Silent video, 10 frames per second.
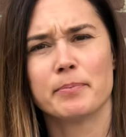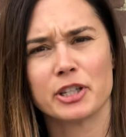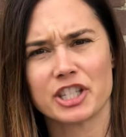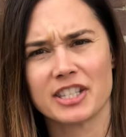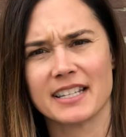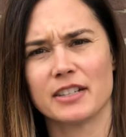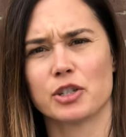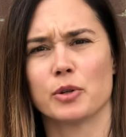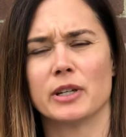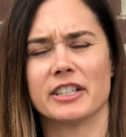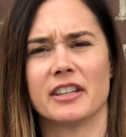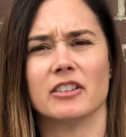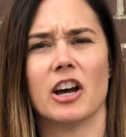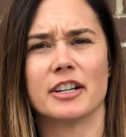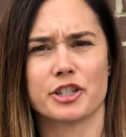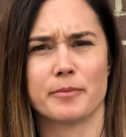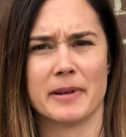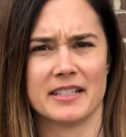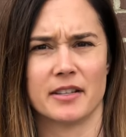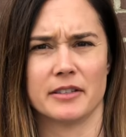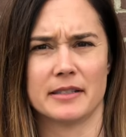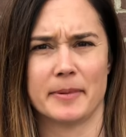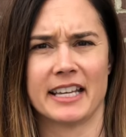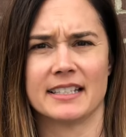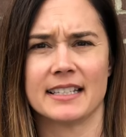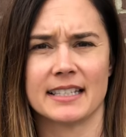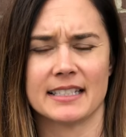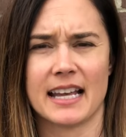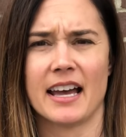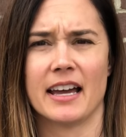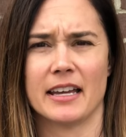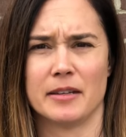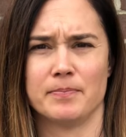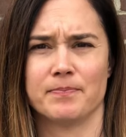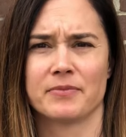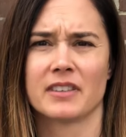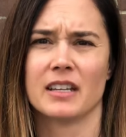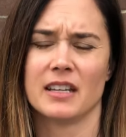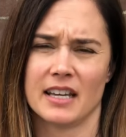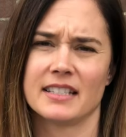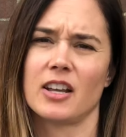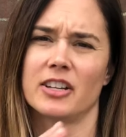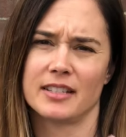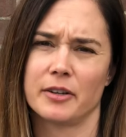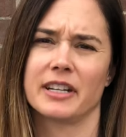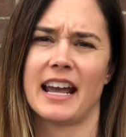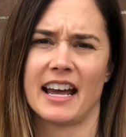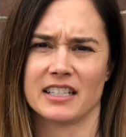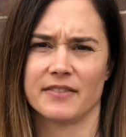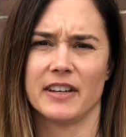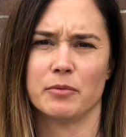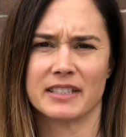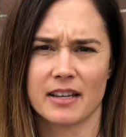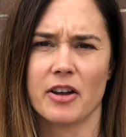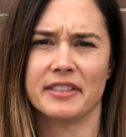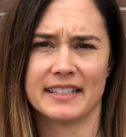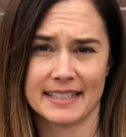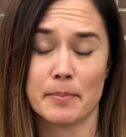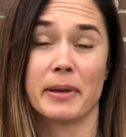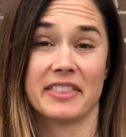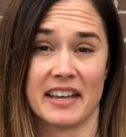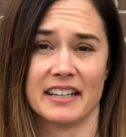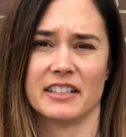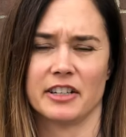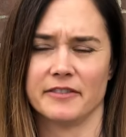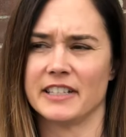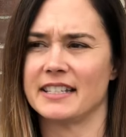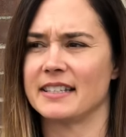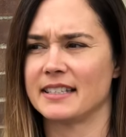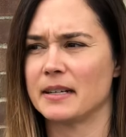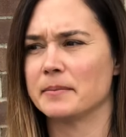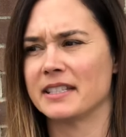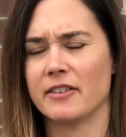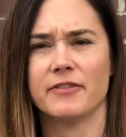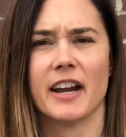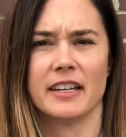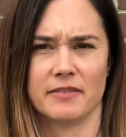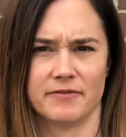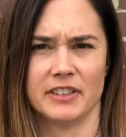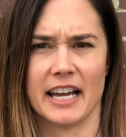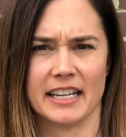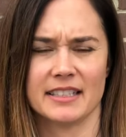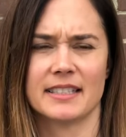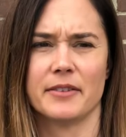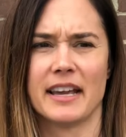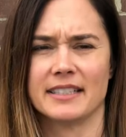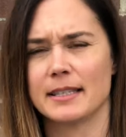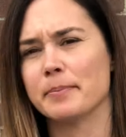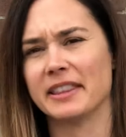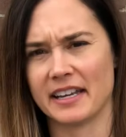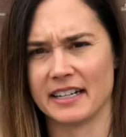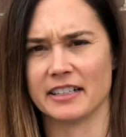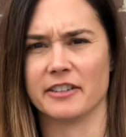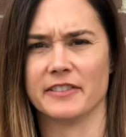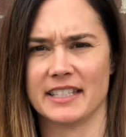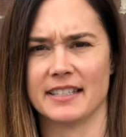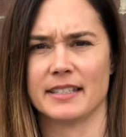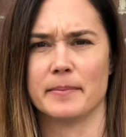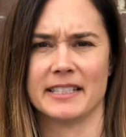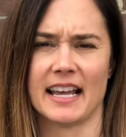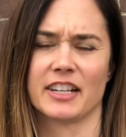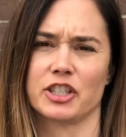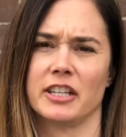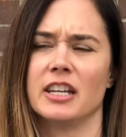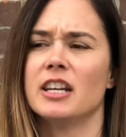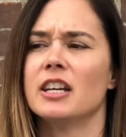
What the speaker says: pushes it toward the larger muscles because it's a time. It's also going to activate what's called the sympathetic nervous system, so fight and flight. So that sympathetic nervous system is actually,